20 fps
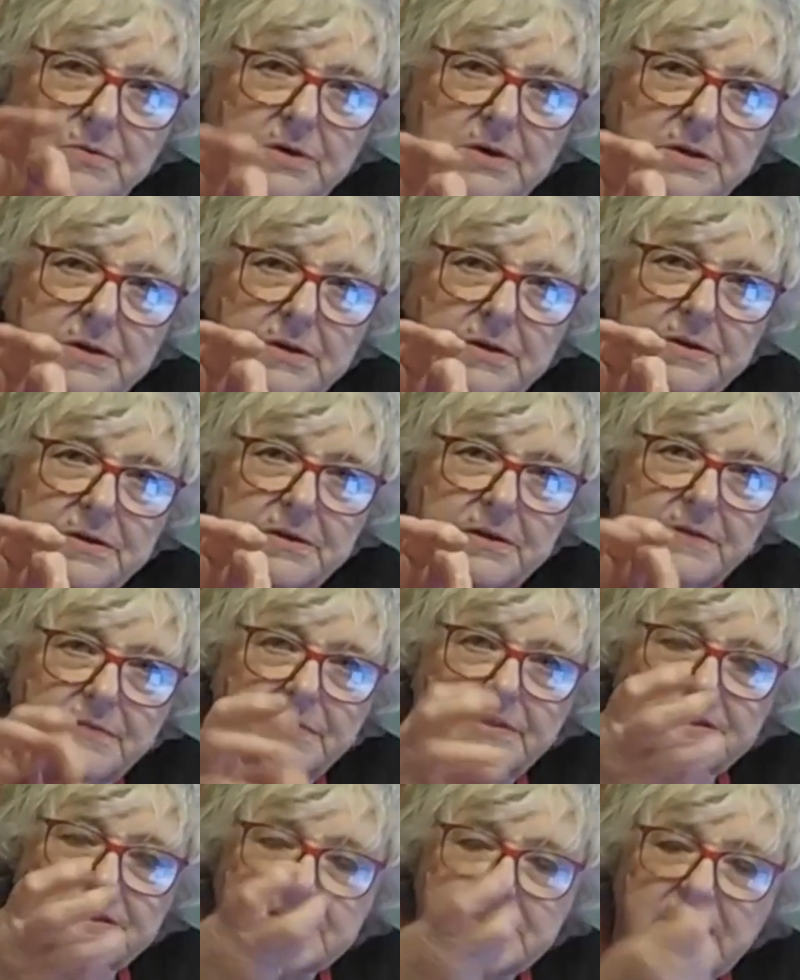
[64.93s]
with
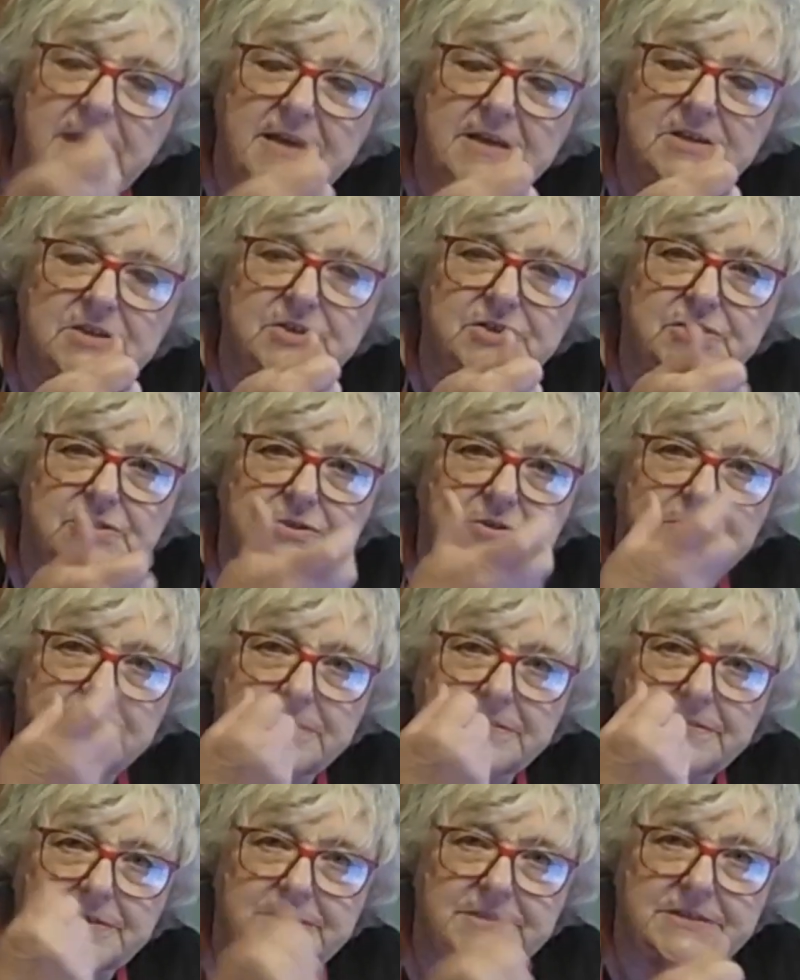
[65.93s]
the
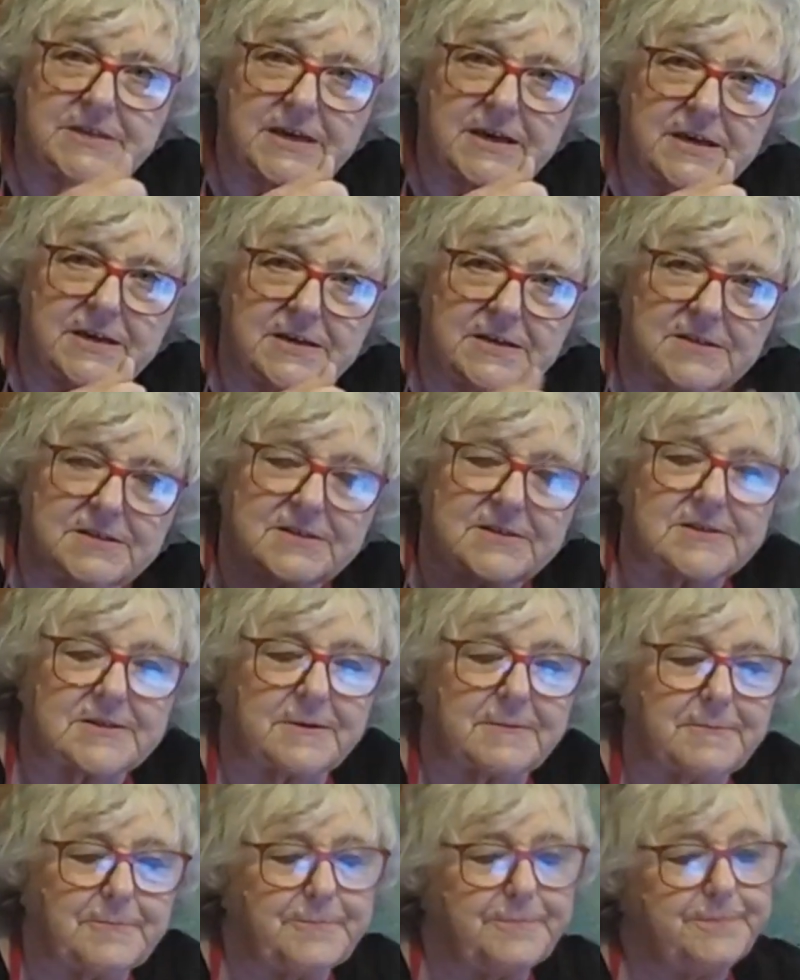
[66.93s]
texture and the
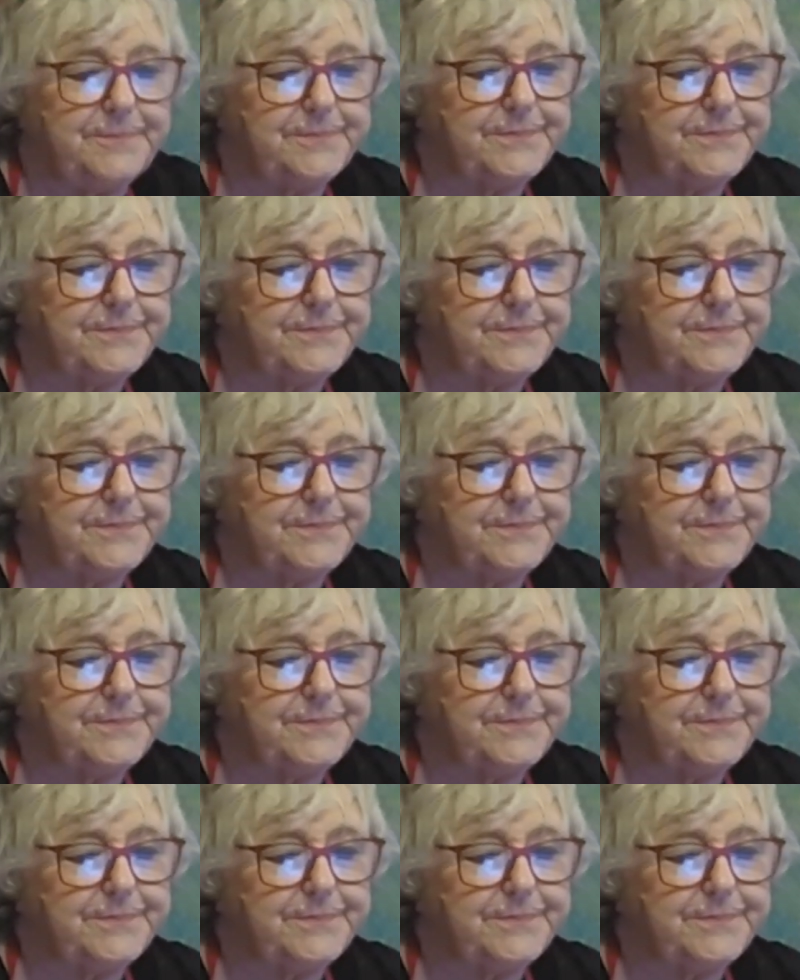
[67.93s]
taste.